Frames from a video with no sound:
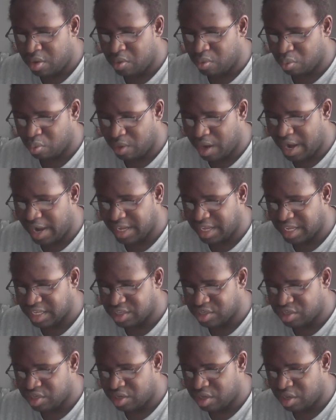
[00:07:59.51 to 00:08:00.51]

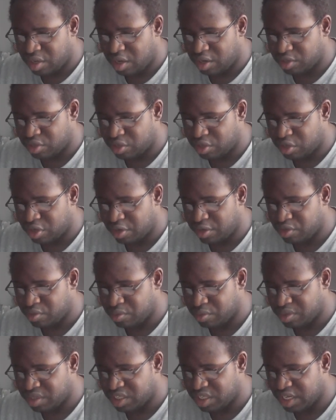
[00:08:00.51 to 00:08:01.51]
Riots are starting to
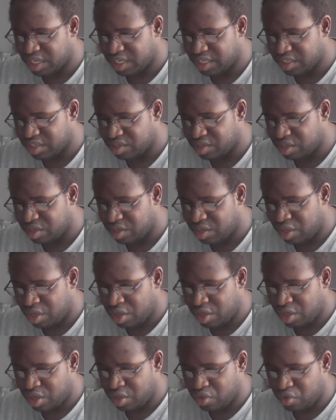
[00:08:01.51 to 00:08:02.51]
exist
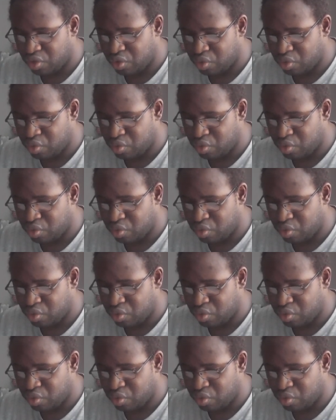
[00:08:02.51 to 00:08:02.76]
due